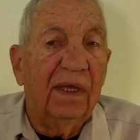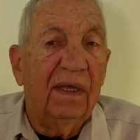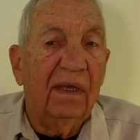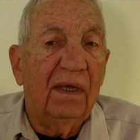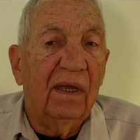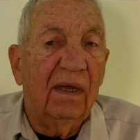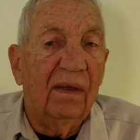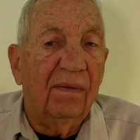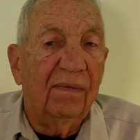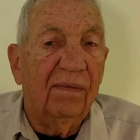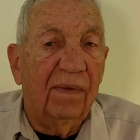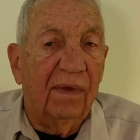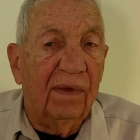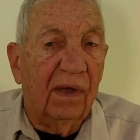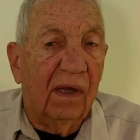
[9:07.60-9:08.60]
the, uh,
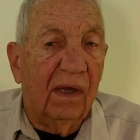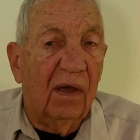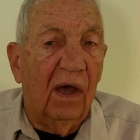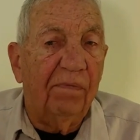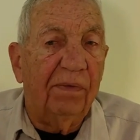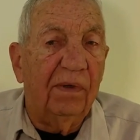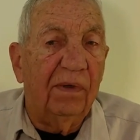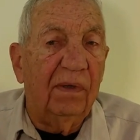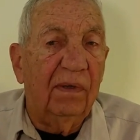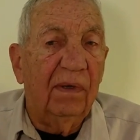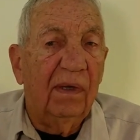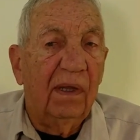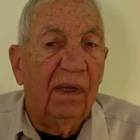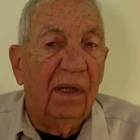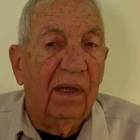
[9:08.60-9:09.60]
the couple
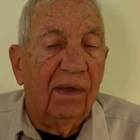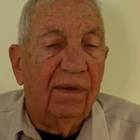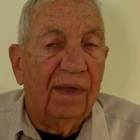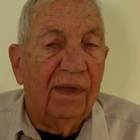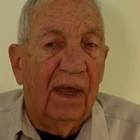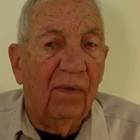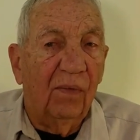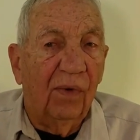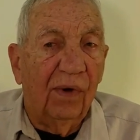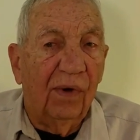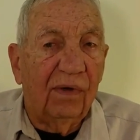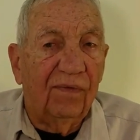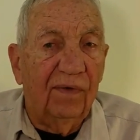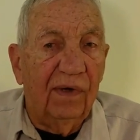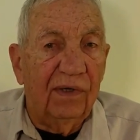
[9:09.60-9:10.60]
that
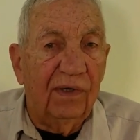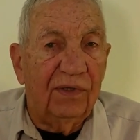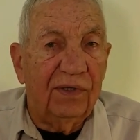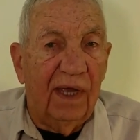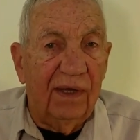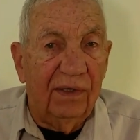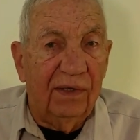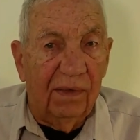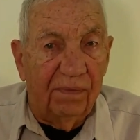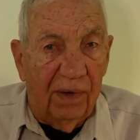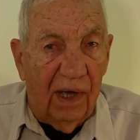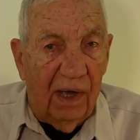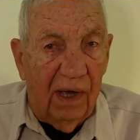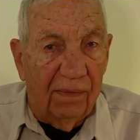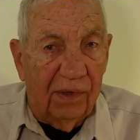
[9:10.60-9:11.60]
worked for the State
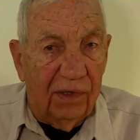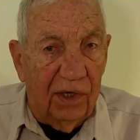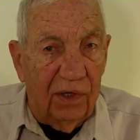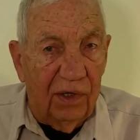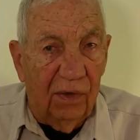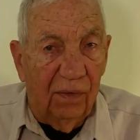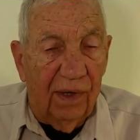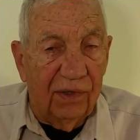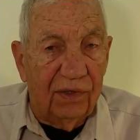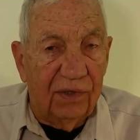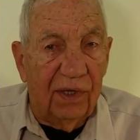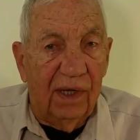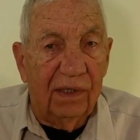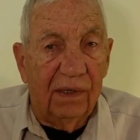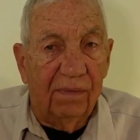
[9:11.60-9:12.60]
Department, the U.S.
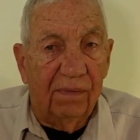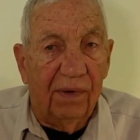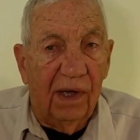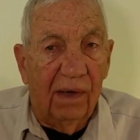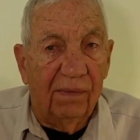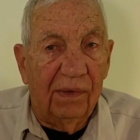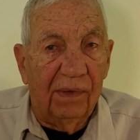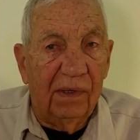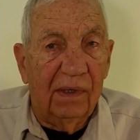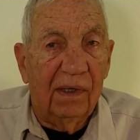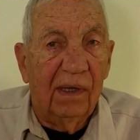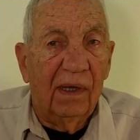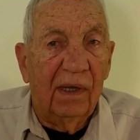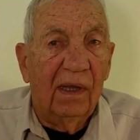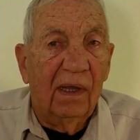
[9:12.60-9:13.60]
State Department,
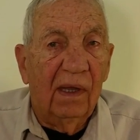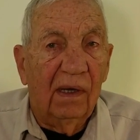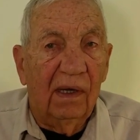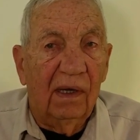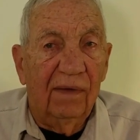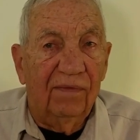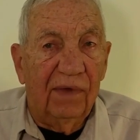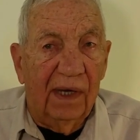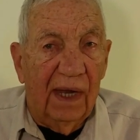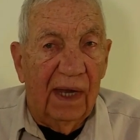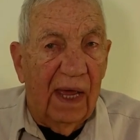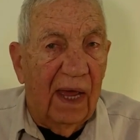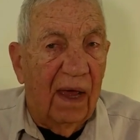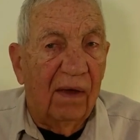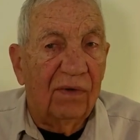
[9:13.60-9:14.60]
lived in a
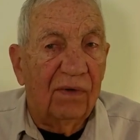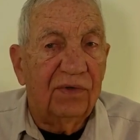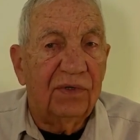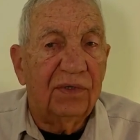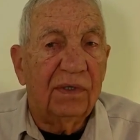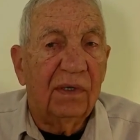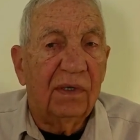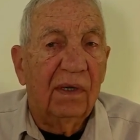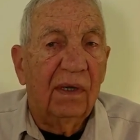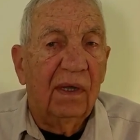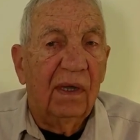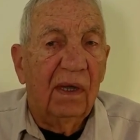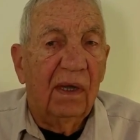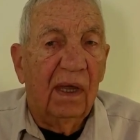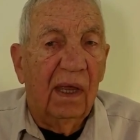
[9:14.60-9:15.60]
house
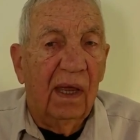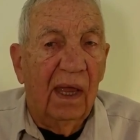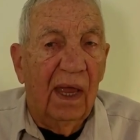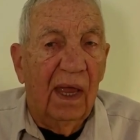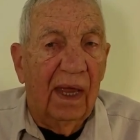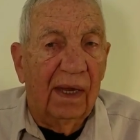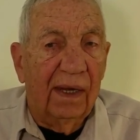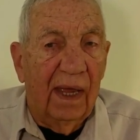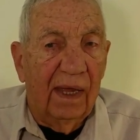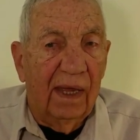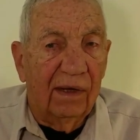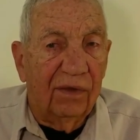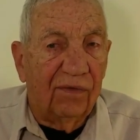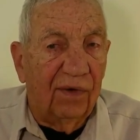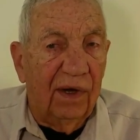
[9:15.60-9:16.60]
and had
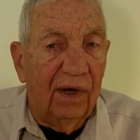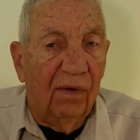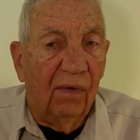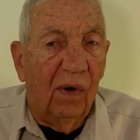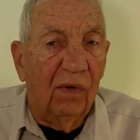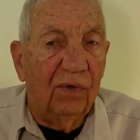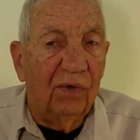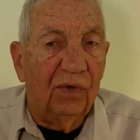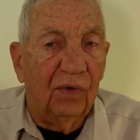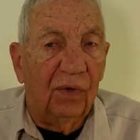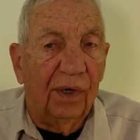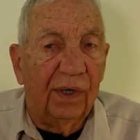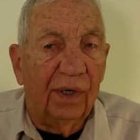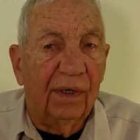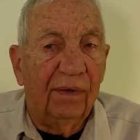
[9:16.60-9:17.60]
a three-year-old
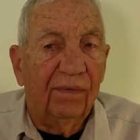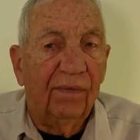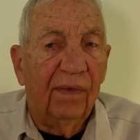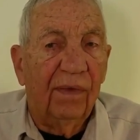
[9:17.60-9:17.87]
daughter,